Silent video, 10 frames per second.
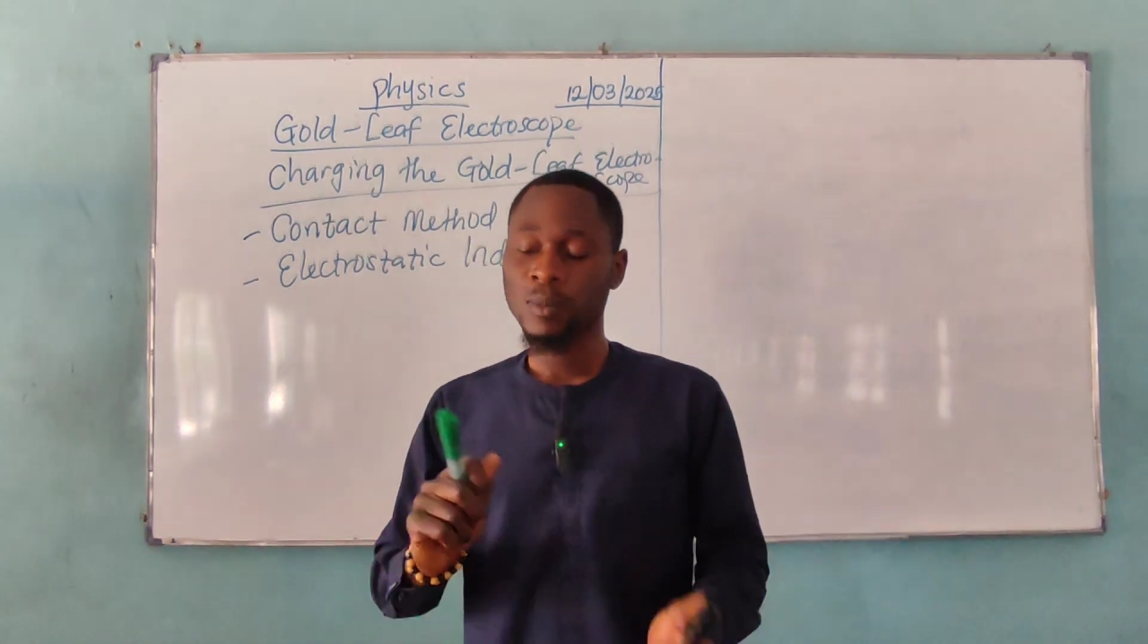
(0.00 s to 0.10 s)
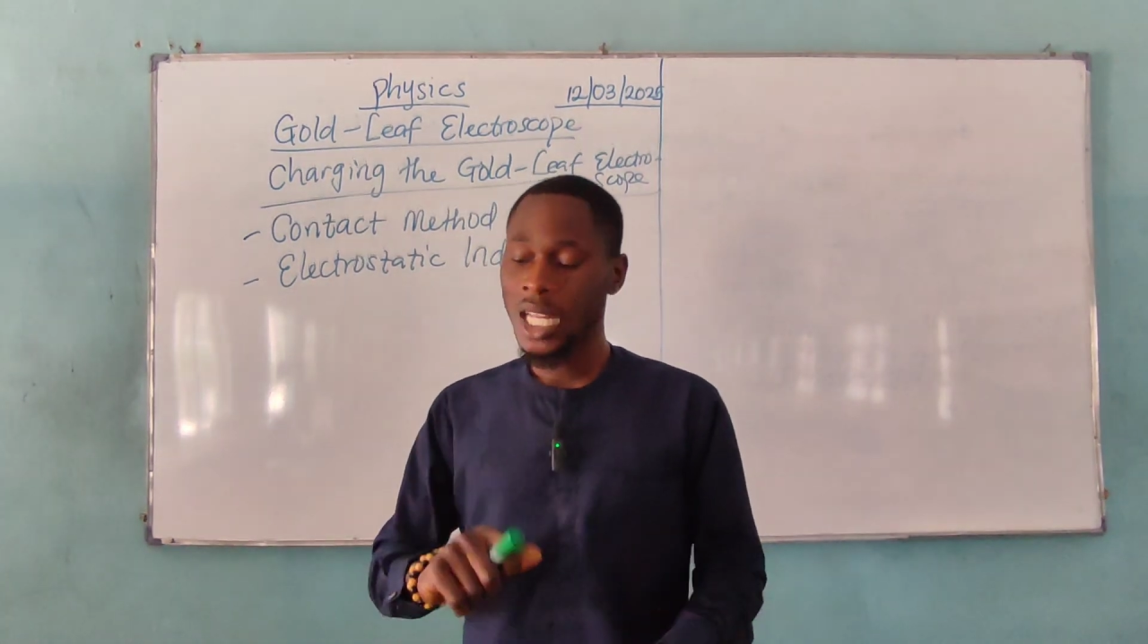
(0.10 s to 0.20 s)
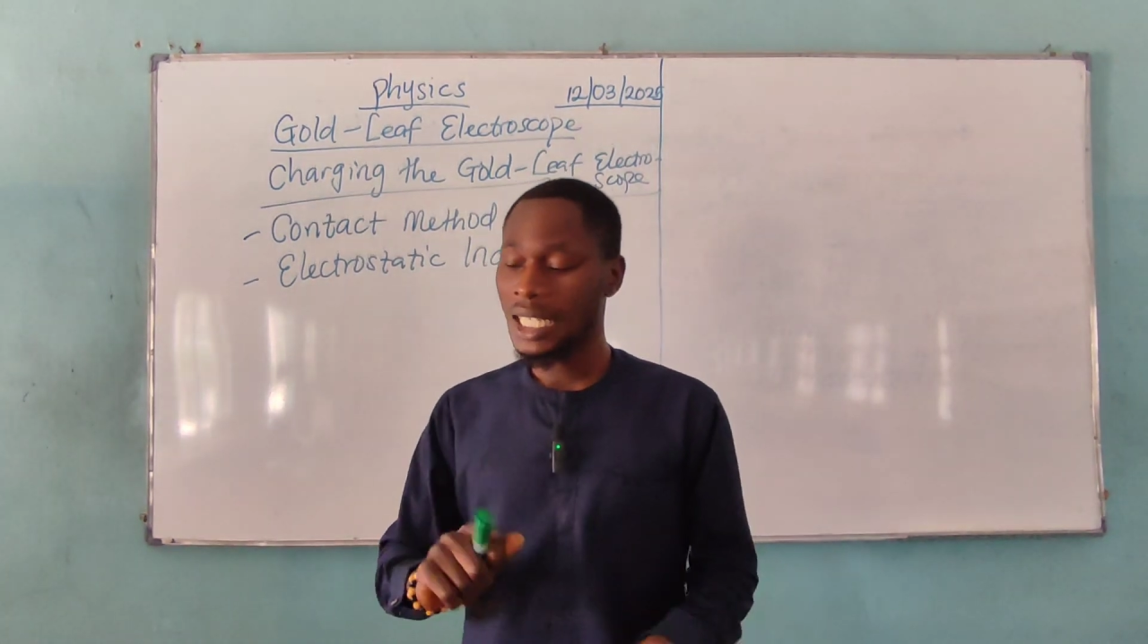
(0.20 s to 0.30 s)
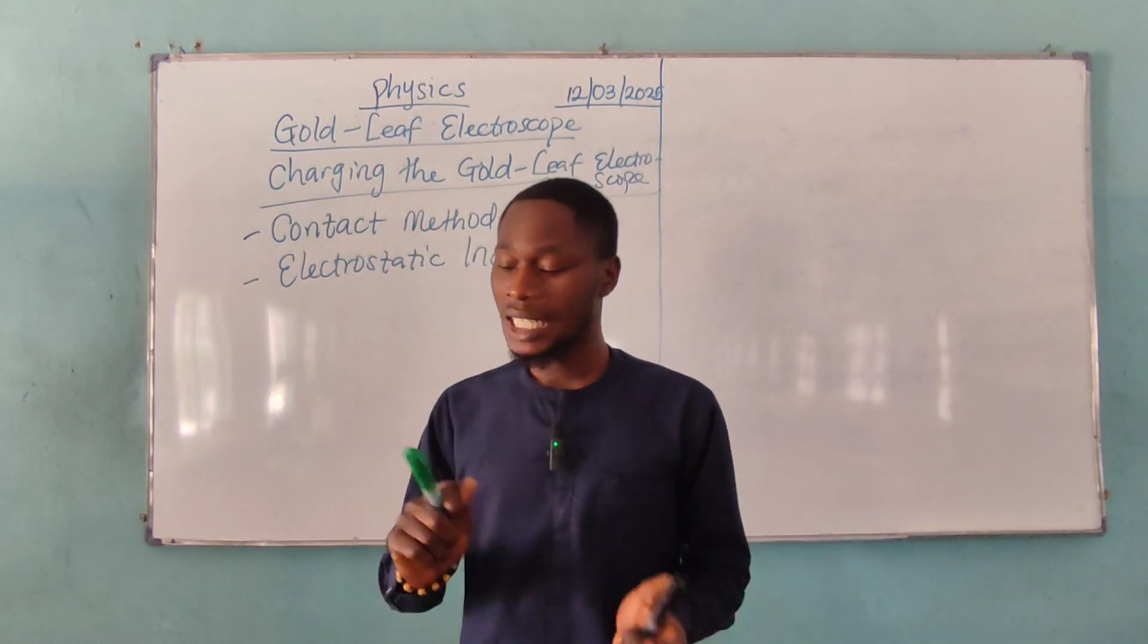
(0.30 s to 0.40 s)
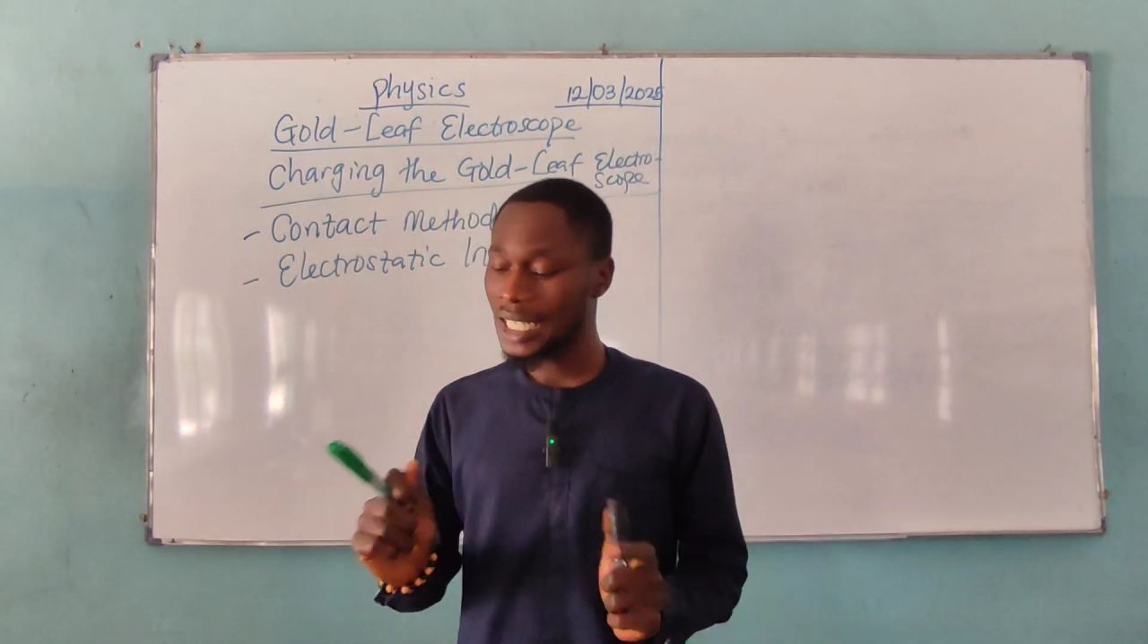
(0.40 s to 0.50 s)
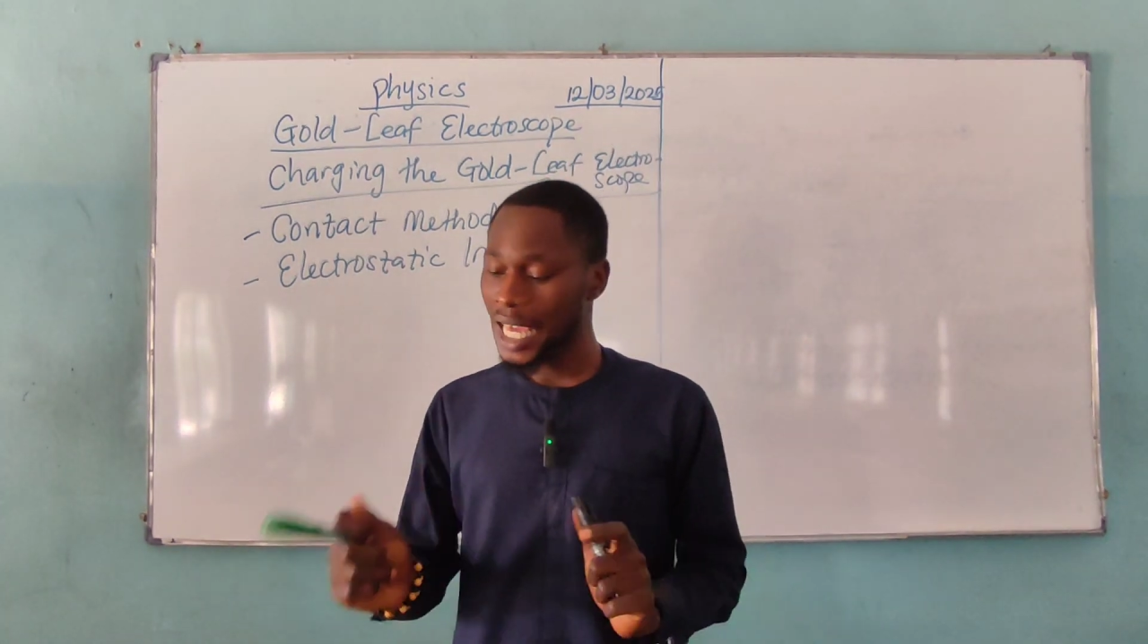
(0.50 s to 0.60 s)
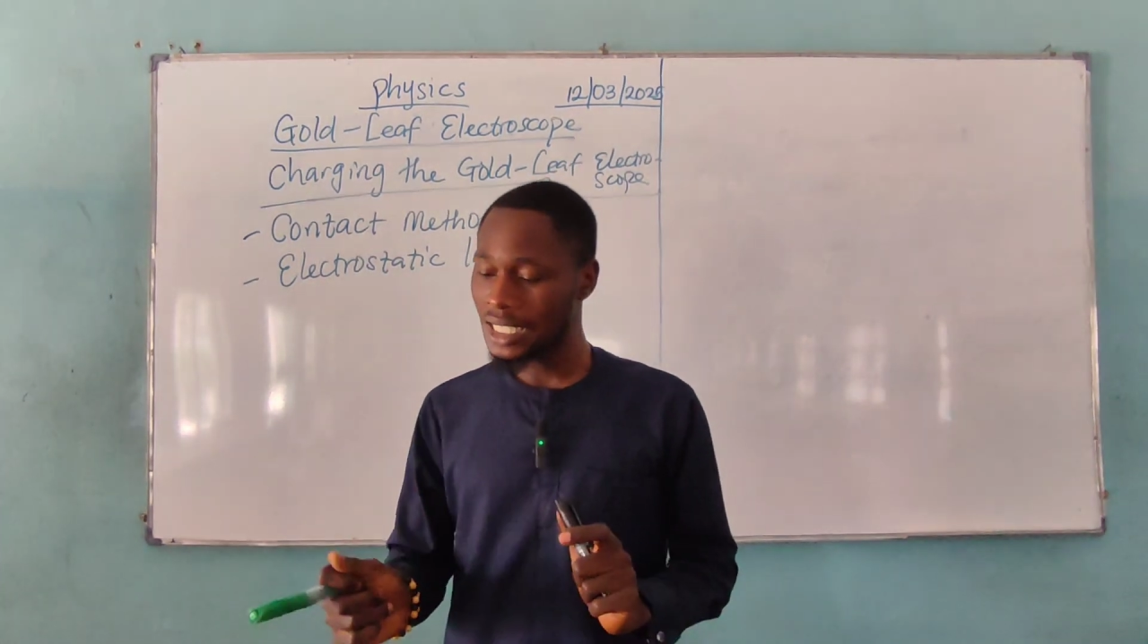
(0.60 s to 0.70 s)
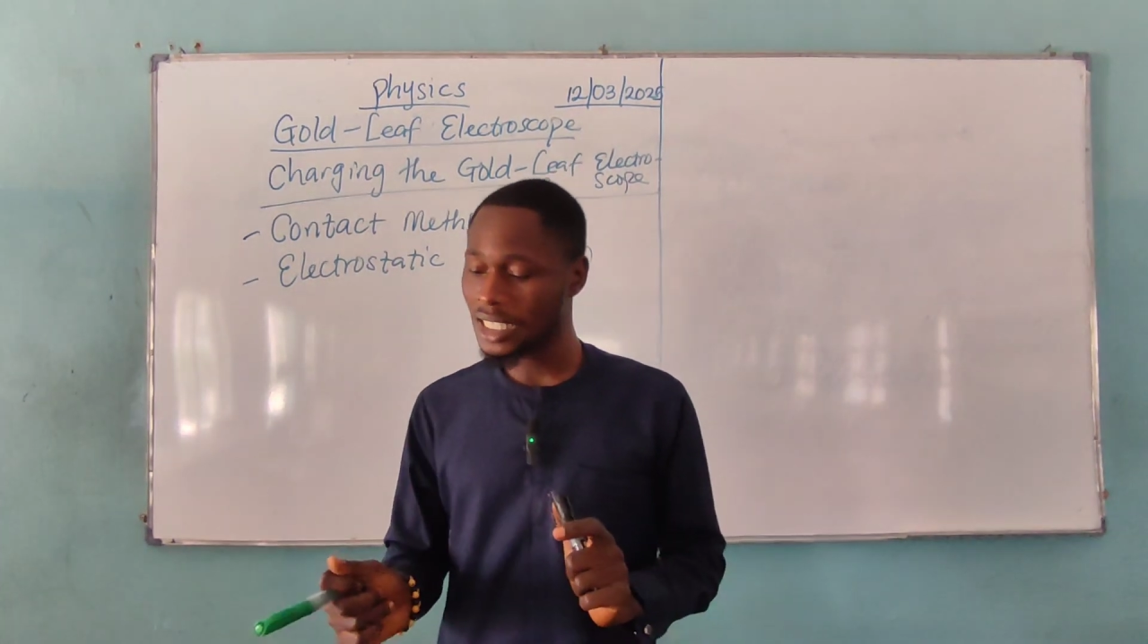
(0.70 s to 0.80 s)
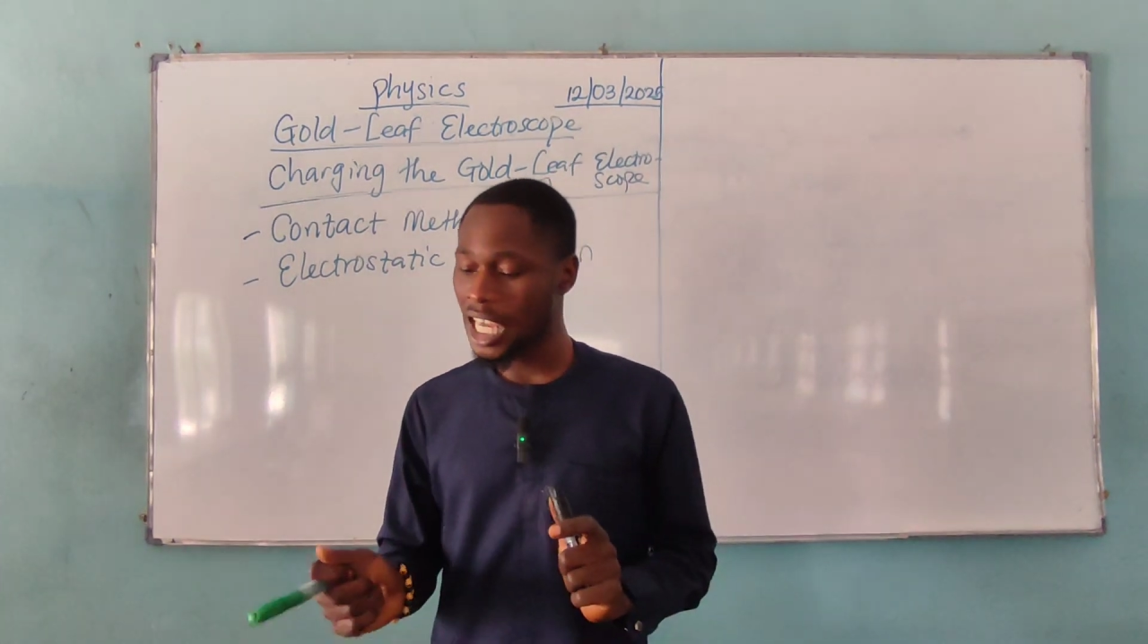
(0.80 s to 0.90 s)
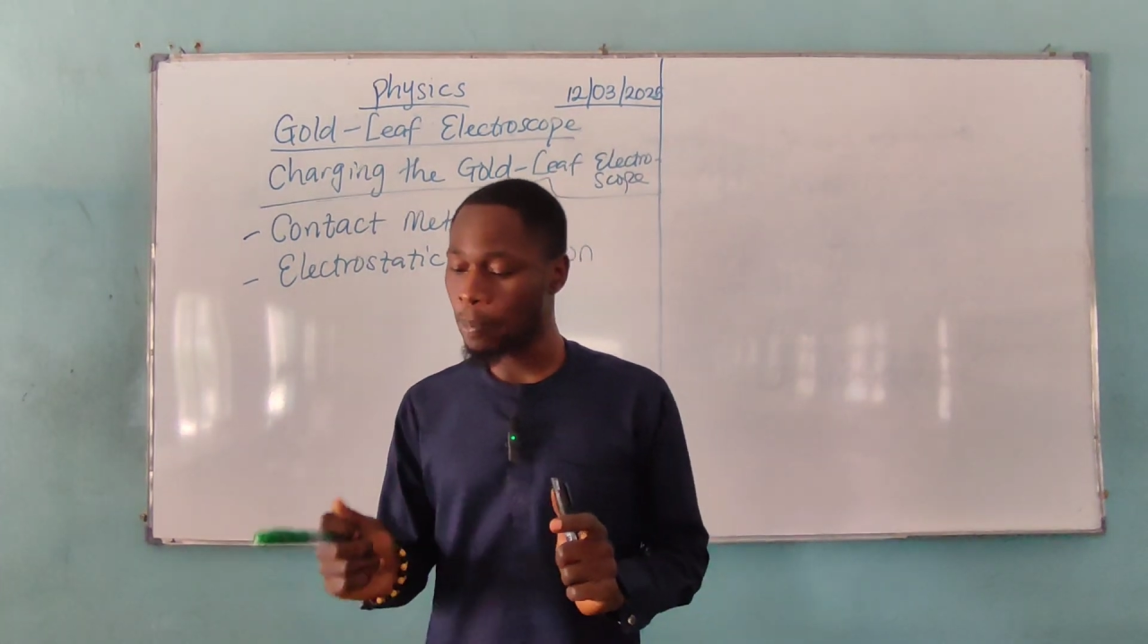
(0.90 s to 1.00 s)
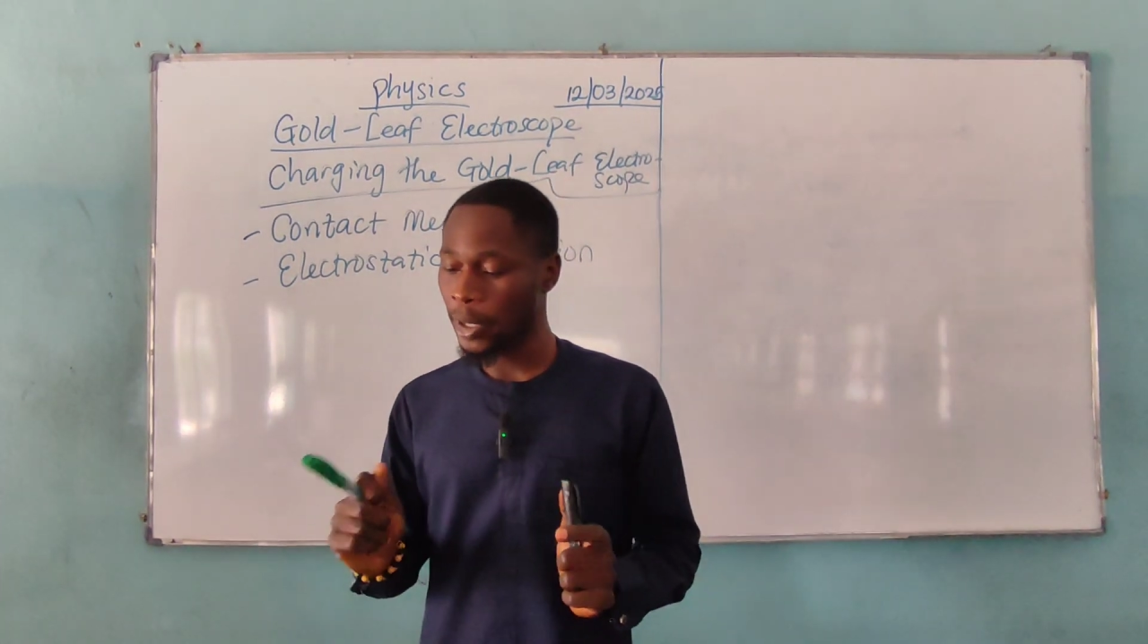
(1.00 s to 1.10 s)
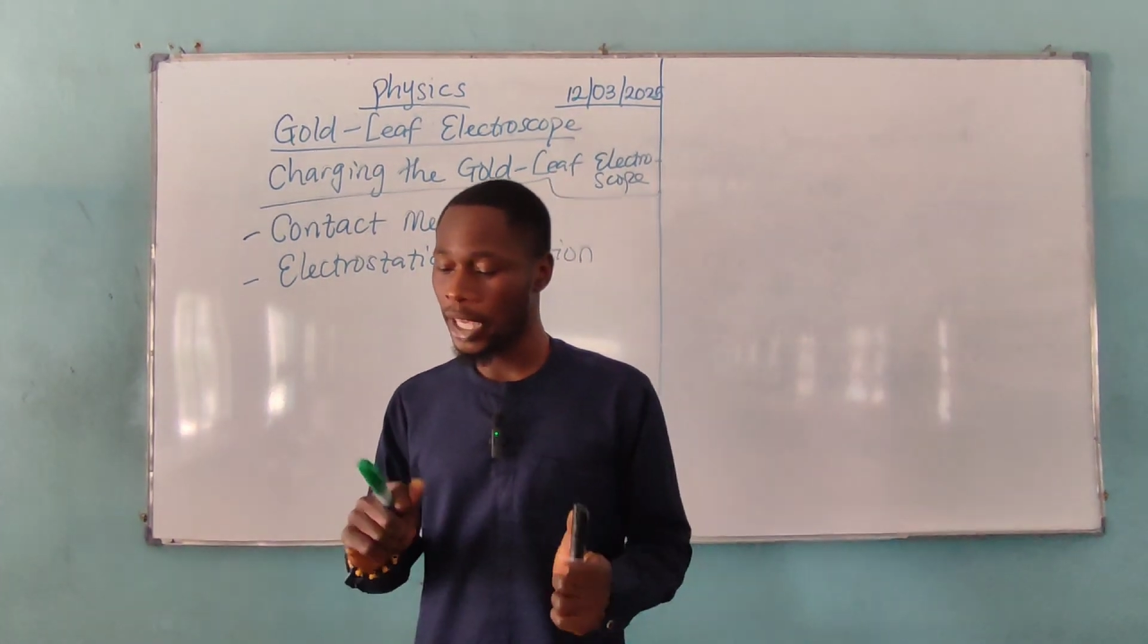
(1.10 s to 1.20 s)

Now the next step